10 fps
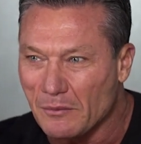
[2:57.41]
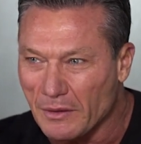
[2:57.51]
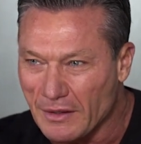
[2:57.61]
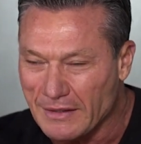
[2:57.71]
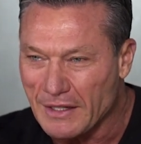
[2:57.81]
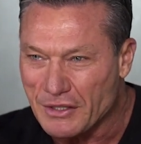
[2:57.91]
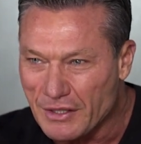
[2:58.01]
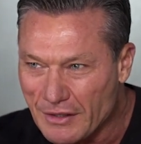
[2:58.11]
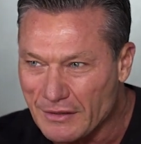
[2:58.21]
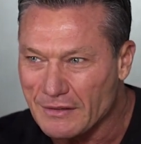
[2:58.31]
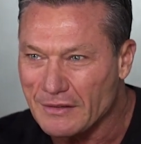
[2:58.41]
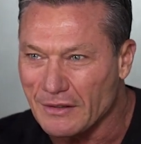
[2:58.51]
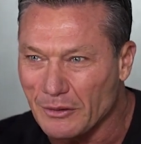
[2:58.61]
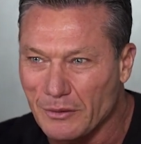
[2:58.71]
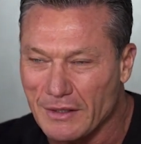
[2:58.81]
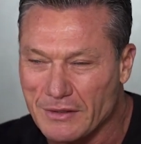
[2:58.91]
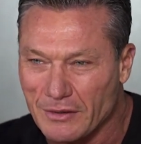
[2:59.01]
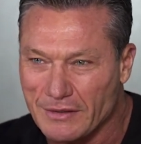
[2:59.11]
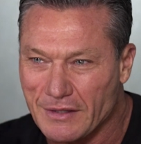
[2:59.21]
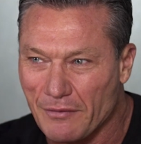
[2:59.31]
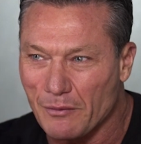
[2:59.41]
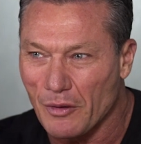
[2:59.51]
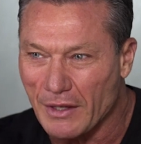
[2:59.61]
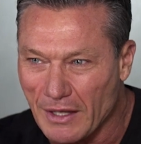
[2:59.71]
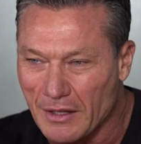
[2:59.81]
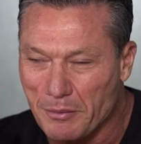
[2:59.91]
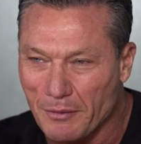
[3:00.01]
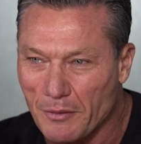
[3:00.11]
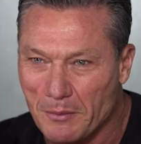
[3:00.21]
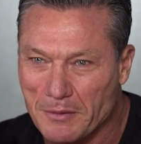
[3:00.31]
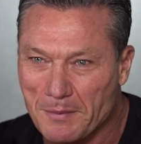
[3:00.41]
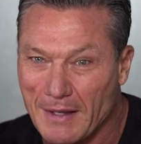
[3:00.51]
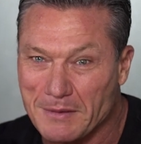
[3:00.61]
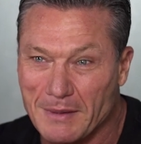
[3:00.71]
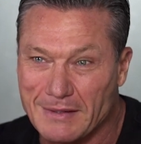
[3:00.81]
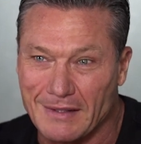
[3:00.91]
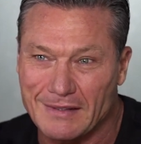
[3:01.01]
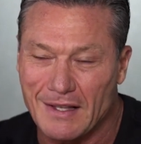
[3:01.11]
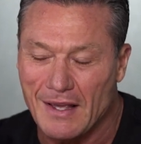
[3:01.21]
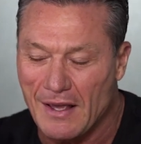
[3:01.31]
with addictions and all this sort of stuff, working in a performance-based business.